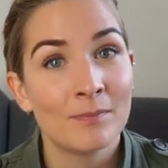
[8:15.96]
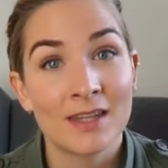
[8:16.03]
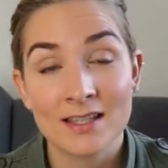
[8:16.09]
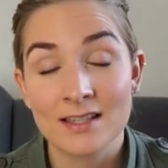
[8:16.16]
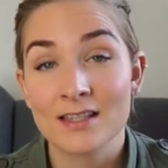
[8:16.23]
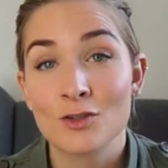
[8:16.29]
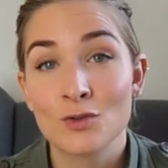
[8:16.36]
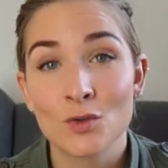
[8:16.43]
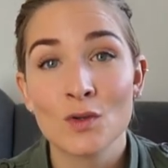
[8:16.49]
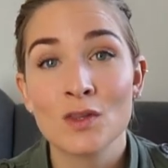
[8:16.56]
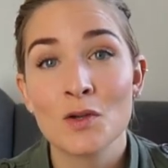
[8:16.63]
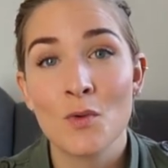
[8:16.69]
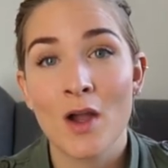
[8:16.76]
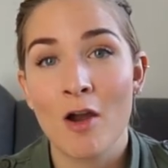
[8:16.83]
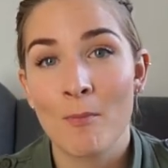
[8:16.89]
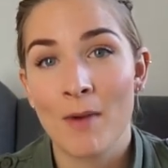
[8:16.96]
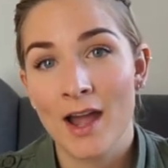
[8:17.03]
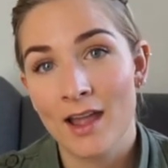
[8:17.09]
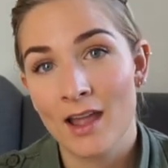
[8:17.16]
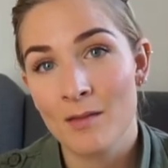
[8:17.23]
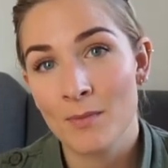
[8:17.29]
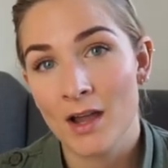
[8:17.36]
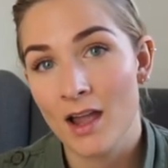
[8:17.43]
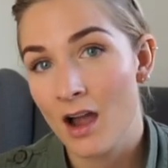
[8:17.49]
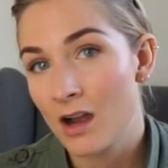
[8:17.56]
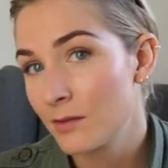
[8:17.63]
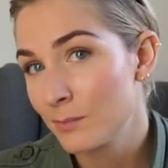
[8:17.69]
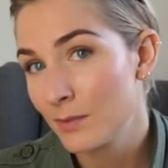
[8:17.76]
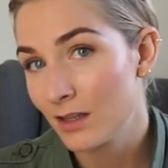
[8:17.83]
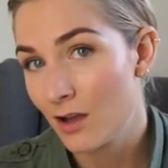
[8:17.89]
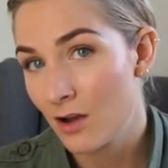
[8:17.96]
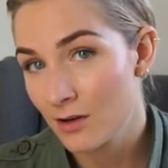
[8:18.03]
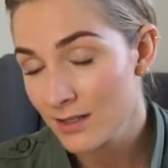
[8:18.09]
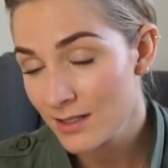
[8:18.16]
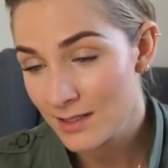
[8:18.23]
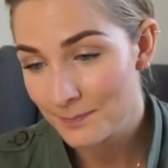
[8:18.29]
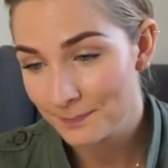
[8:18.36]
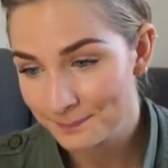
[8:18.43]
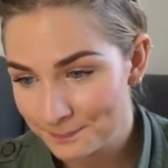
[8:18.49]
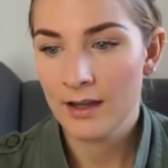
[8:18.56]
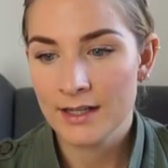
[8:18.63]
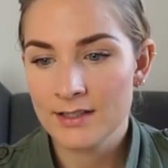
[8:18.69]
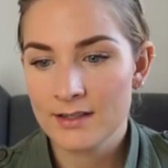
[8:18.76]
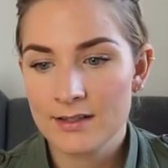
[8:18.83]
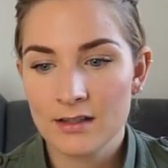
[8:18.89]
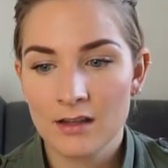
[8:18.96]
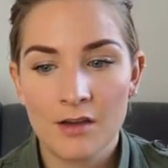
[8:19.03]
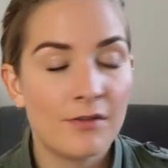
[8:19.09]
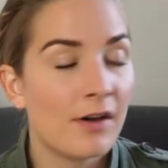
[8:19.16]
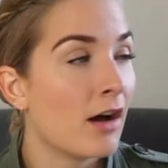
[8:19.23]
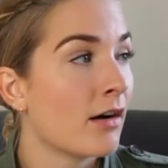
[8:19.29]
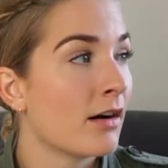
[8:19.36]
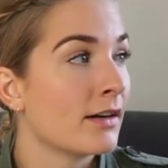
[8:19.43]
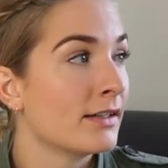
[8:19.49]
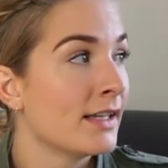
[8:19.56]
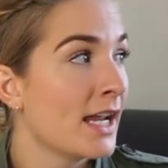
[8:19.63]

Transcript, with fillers: this is truly where my, my heart belongs. I just love our